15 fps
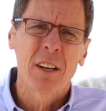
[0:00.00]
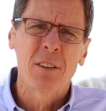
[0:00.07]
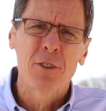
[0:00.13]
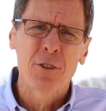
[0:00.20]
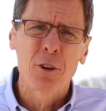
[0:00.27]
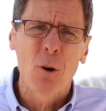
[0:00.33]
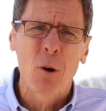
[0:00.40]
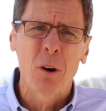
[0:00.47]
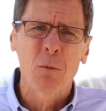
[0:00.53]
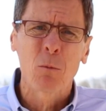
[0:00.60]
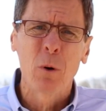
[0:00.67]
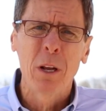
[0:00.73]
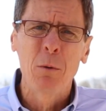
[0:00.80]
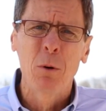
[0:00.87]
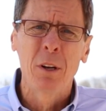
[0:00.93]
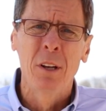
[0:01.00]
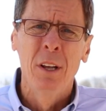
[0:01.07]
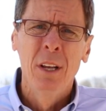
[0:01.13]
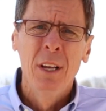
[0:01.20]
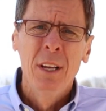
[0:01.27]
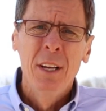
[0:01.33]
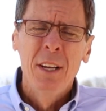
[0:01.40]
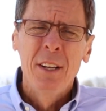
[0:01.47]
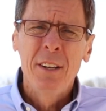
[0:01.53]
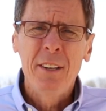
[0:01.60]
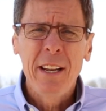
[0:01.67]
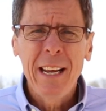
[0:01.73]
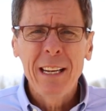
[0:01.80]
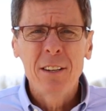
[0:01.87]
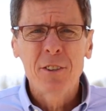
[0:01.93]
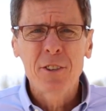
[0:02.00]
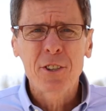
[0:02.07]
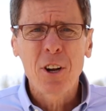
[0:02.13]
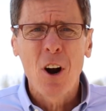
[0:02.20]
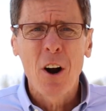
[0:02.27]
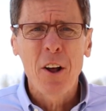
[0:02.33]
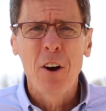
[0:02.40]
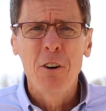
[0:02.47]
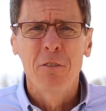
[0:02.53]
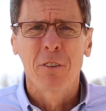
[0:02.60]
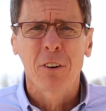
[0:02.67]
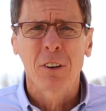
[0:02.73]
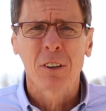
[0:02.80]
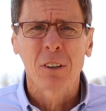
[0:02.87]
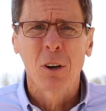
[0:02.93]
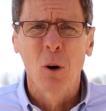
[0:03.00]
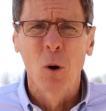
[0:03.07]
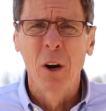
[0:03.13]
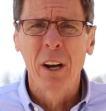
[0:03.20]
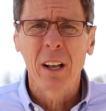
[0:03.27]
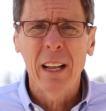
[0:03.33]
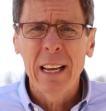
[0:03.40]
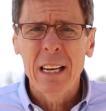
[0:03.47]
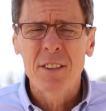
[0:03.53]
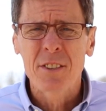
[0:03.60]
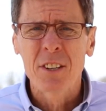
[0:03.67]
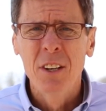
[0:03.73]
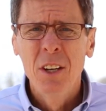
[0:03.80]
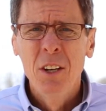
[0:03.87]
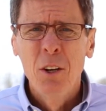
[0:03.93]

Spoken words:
In short, we would need to start over, or at least